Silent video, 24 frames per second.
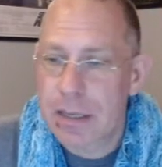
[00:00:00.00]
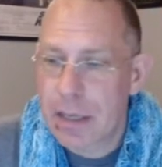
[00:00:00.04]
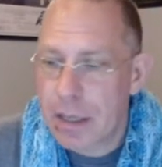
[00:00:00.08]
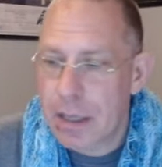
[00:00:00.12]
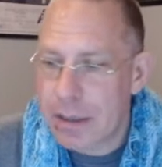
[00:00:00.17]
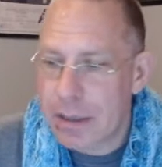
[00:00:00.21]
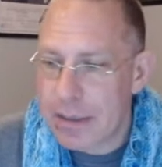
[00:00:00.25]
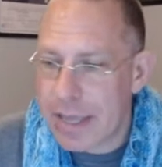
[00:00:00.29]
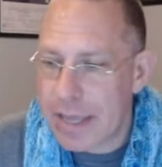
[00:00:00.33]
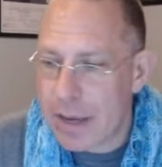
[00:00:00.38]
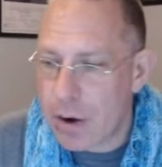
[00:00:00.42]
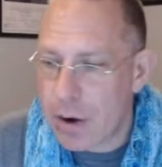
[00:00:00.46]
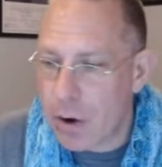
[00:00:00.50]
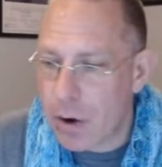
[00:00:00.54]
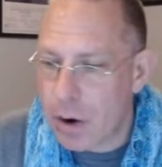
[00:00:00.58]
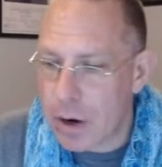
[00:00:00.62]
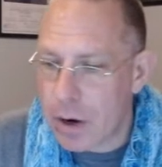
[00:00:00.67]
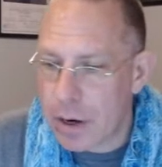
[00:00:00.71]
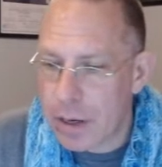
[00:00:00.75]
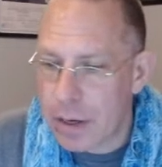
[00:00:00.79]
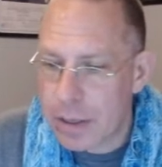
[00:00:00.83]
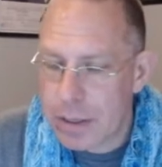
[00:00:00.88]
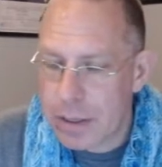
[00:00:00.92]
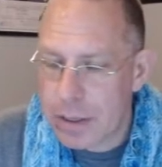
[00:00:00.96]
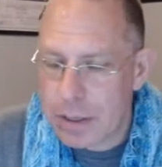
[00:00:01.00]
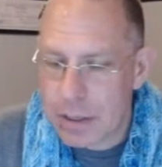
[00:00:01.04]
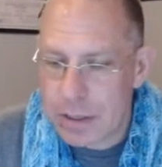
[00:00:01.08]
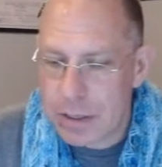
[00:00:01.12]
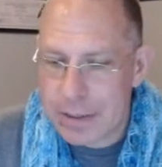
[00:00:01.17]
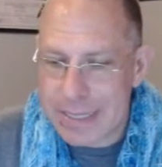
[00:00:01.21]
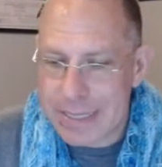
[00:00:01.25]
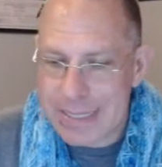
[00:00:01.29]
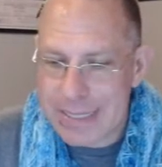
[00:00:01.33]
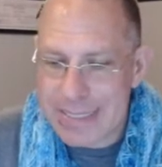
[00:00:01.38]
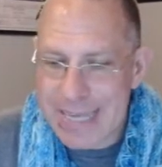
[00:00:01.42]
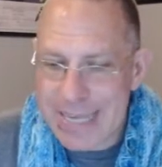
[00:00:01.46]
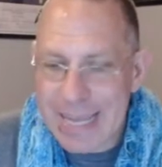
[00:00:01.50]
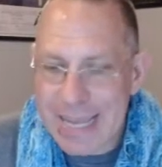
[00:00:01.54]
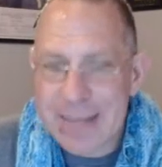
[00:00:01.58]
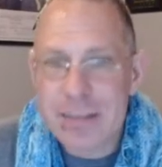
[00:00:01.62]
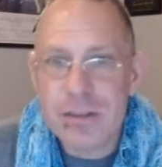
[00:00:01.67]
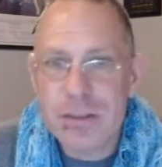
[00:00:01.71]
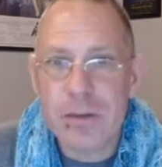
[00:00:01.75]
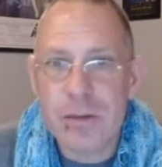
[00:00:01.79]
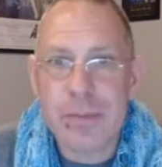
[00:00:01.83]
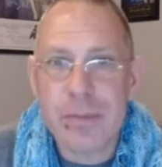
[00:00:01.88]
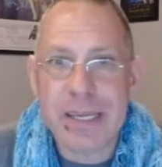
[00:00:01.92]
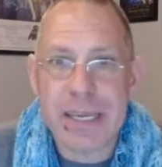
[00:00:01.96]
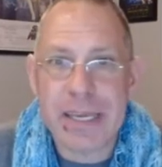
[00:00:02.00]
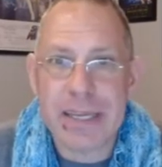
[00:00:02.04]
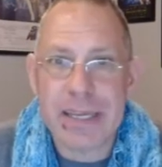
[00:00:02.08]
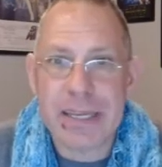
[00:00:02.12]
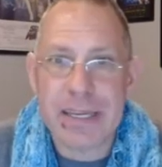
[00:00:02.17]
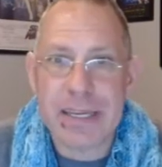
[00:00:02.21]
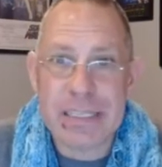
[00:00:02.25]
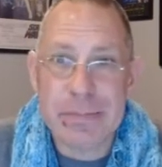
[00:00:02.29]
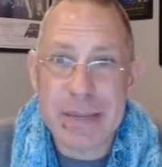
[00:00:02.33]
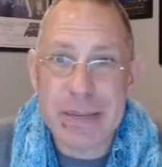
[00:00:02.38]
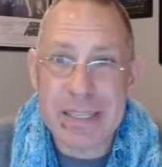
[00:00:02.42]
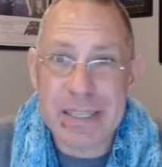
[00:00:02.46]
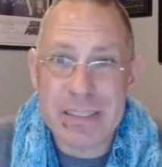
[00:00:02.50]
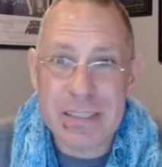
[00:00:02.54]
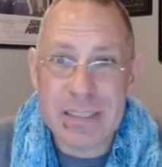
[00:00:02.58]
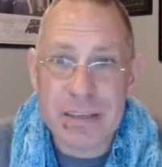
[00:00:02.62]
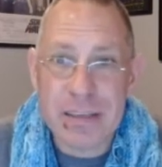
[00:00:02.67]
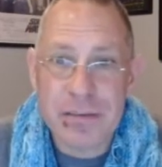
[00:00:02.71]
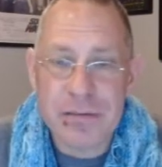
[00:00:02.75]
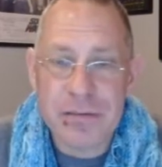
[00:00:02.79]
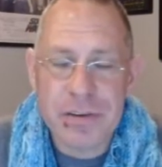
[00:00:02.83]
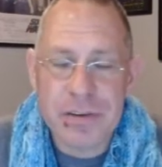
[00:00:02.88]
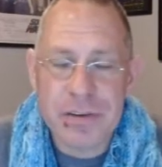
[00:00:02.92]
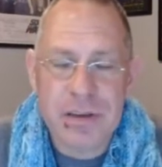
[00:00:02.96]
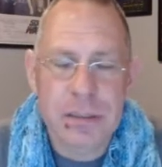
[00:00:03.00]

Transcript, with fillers: They are, they tend to be inexpensive,